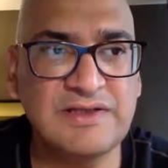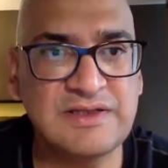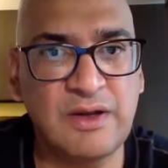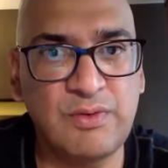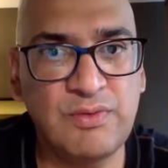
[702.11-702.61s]

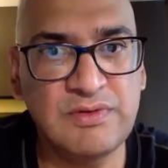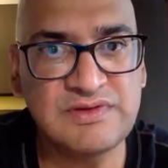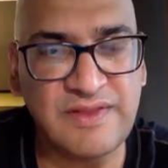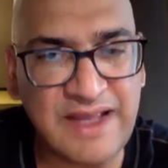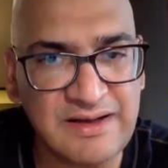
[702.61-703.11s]
So
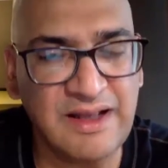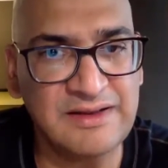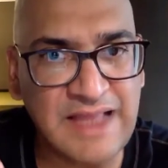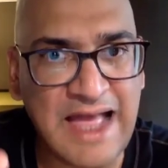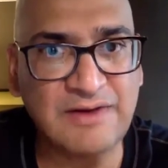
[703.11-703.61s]
that
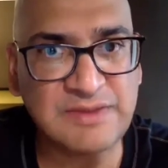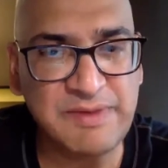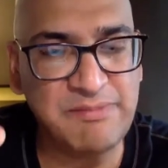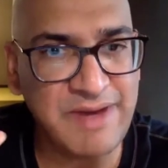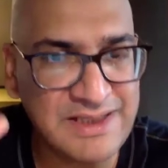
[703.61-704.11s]
allows
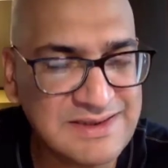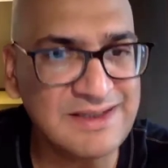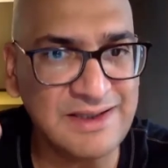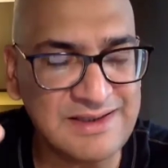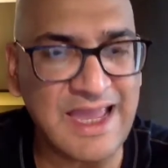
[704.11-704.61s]
me
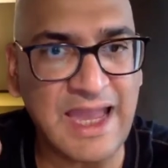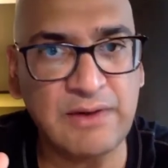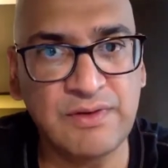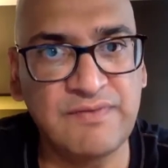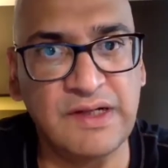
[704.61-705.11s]
mentally to
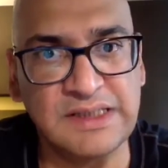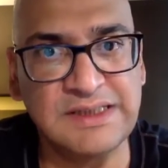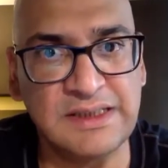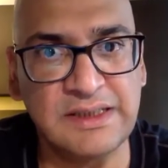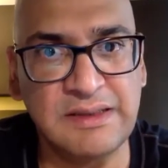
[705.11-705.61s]
handle the
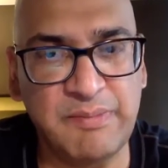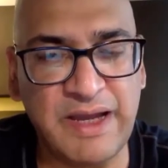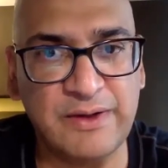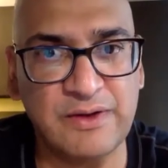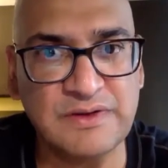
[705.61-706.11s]
volatility
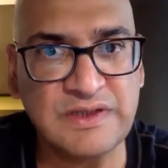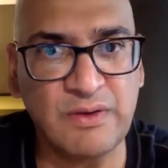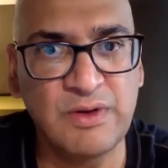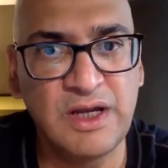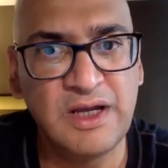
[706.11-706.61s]
better.
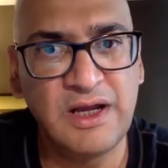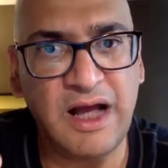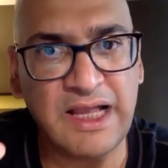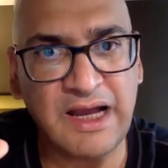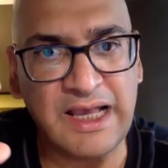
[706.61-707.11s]
So
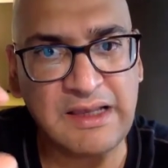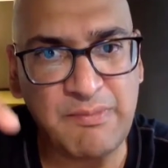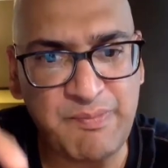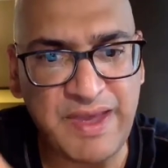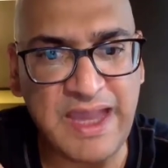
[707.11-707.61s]
I
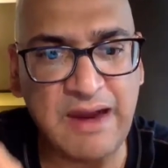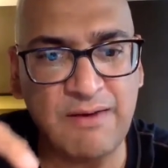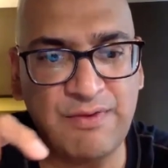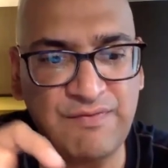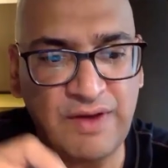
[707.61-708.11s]
compare
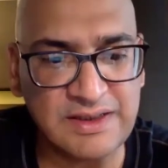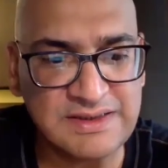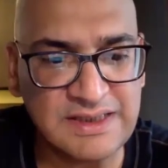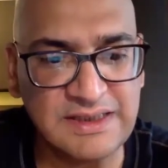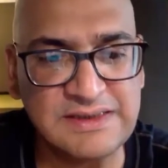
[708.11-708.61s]
the
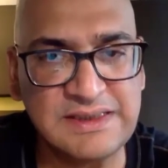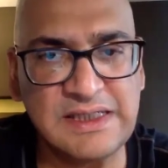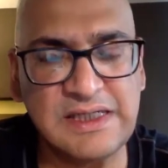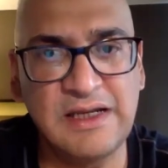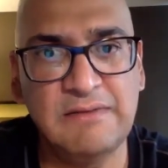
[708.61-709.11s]

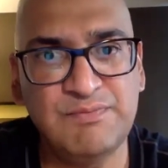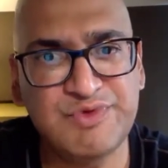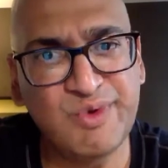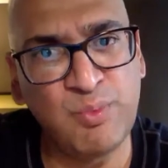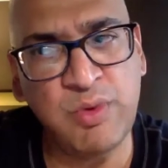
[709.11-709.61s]
volatility
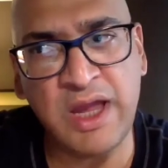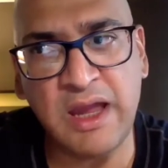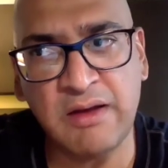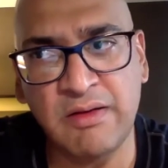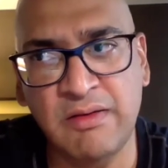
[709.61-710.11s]
to
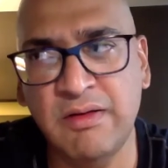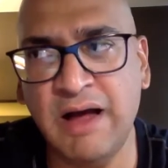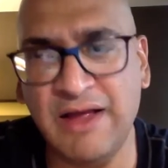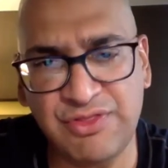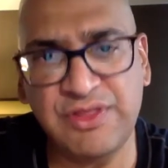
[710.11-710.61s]
where
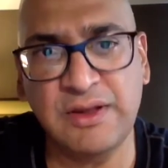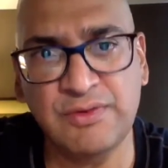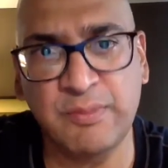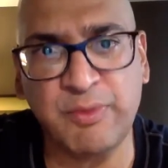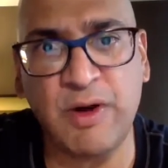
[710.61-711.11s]
I think
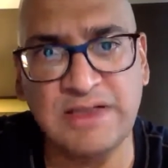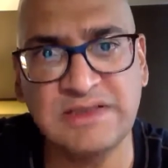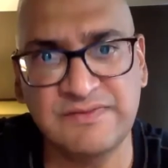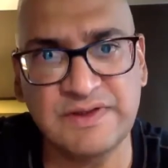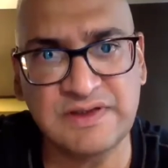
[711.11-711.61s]
the price
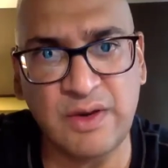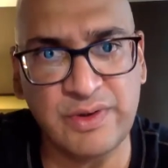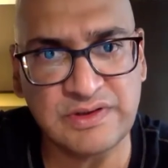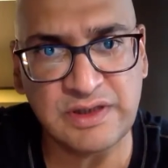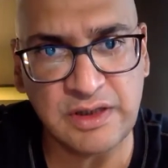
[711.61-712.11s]
of it's
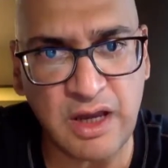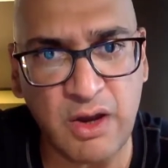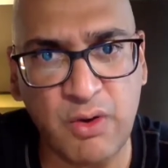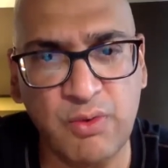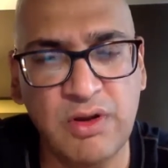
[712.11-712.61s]
going to
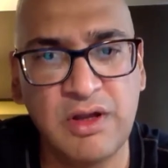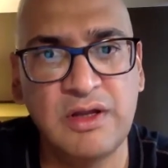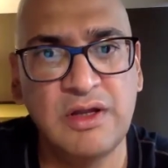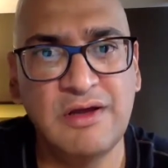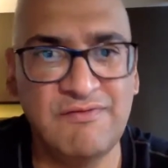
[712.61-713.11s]
go
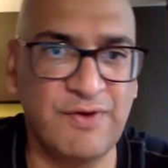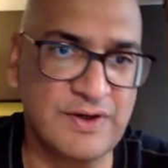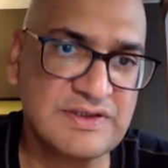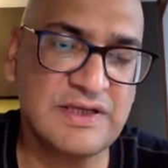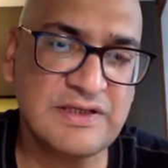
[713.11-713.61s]

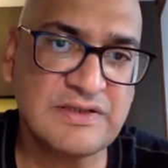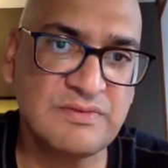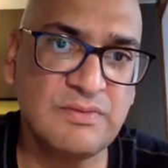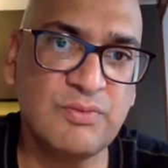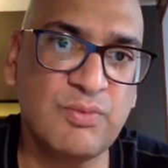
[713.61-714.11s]
versus
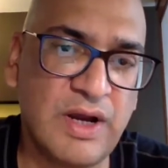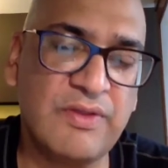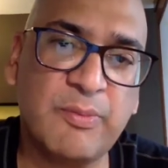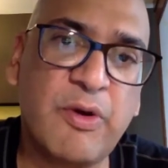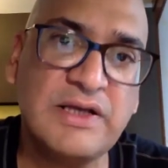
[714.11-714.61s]
where
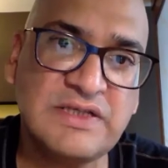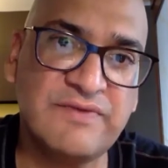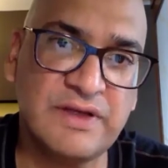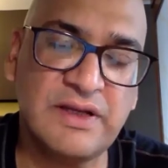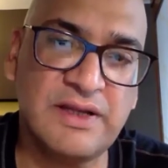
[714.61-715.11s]
the price of
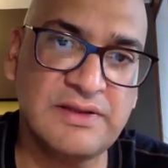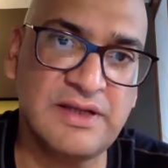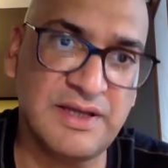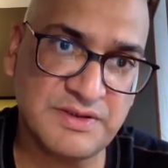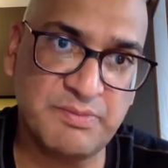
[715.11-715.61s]
it
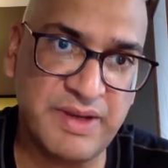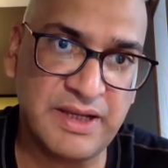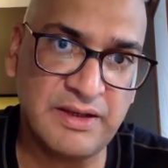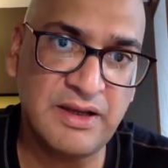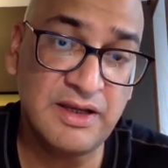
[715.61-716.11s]
has
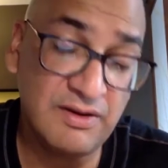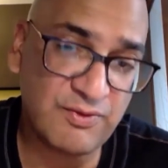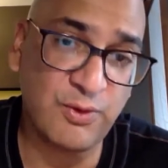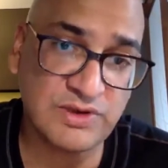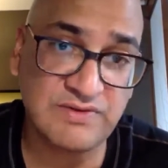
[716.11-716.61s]
been. Now, of
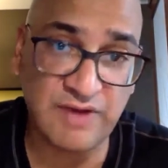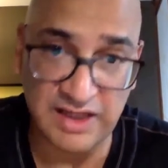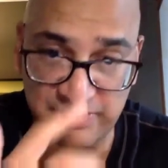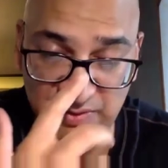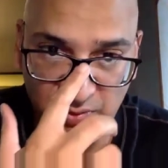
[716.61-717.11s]
course, you've got to
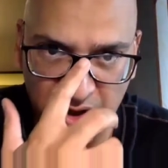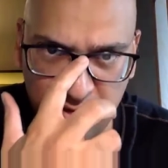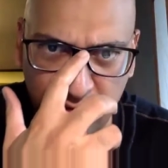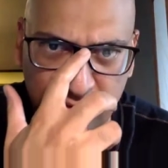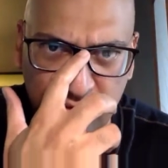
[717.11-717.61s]
be right
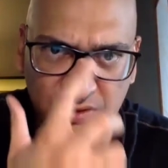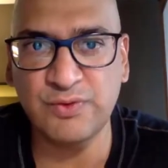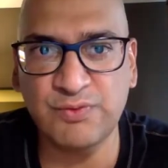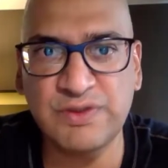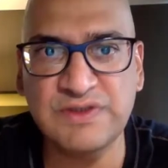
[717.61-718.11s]
on your
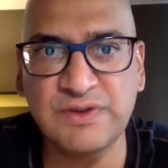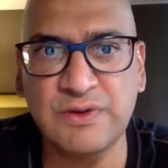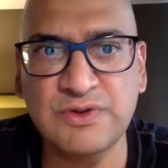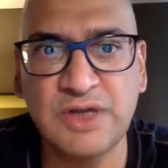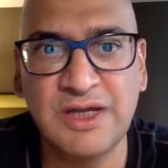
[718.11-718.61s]

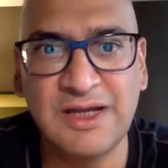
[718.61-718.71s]
research.